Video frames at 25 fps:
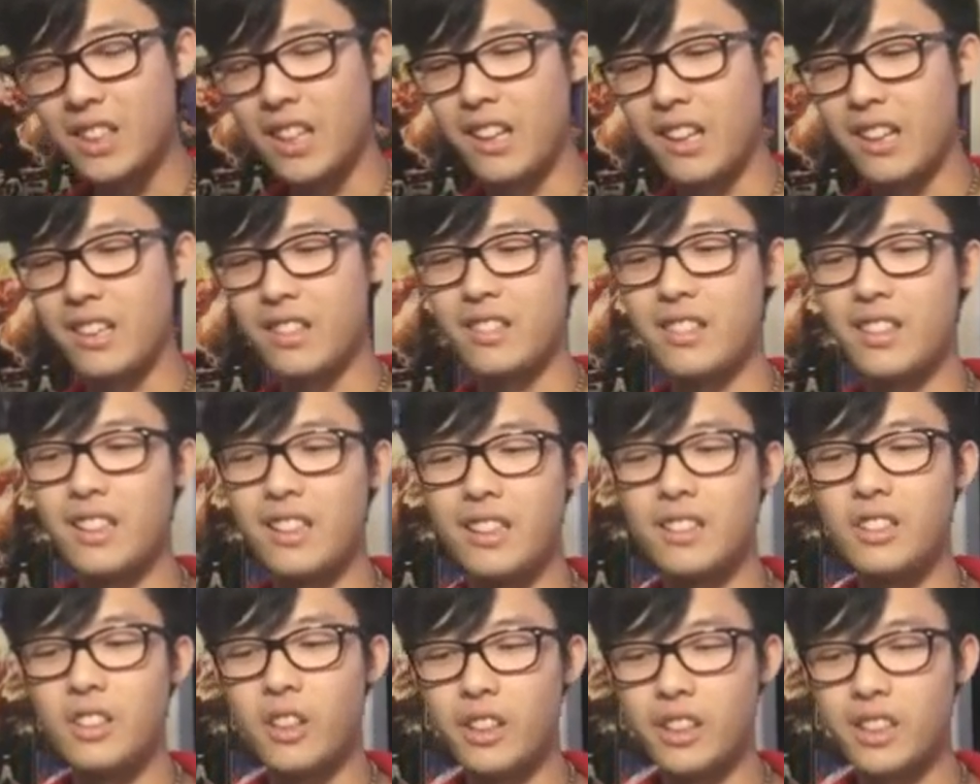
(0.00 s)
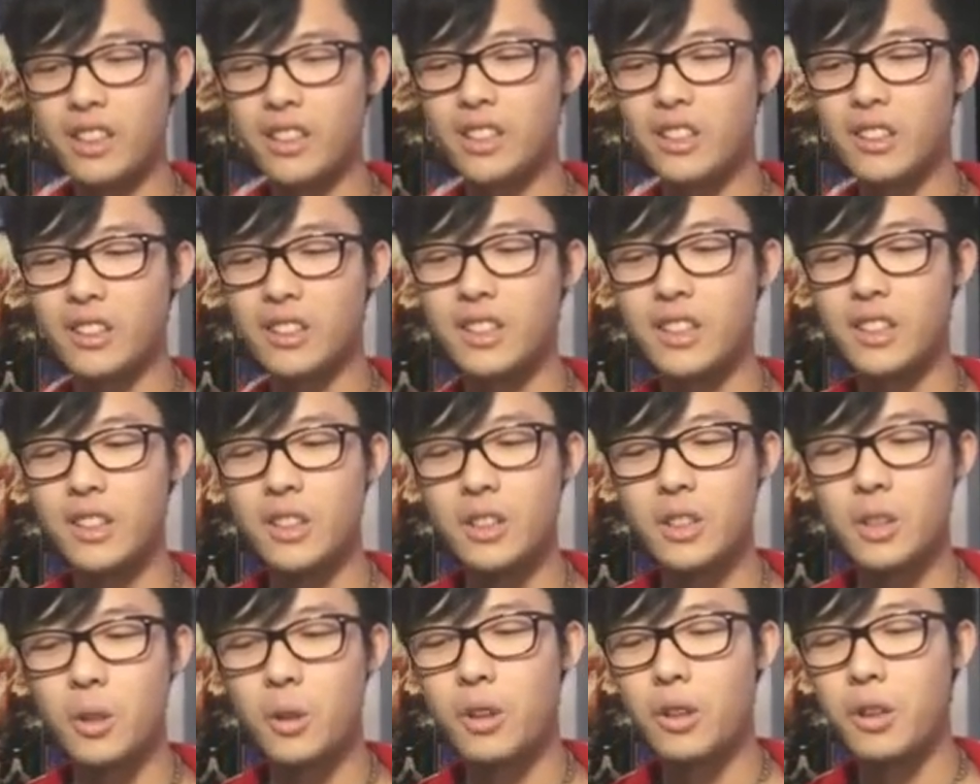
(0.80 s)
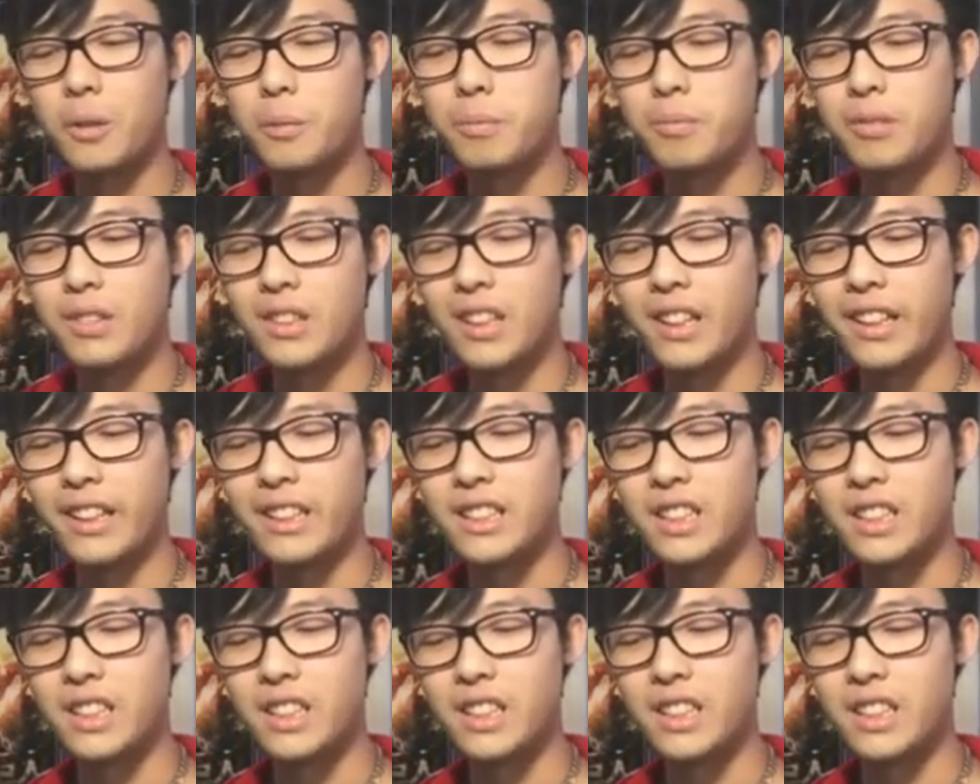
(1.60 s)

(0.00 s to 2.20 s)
And Darkest Auxillataur